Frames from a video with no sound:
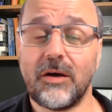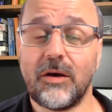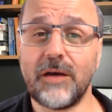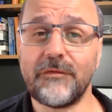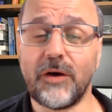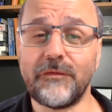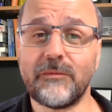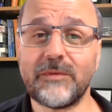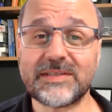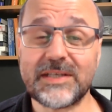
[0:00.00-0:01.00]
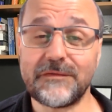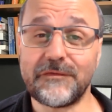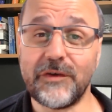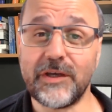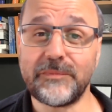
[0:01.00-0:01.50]
I've often received
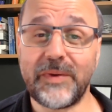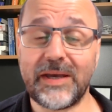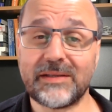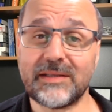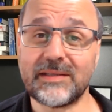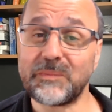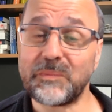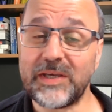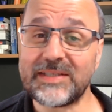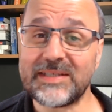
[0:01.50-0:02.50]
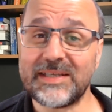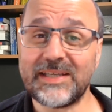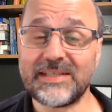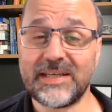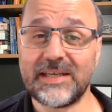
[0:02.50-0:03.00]
feedback that the
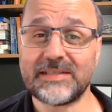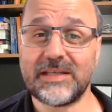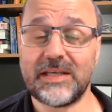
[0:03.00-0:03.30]
PTE test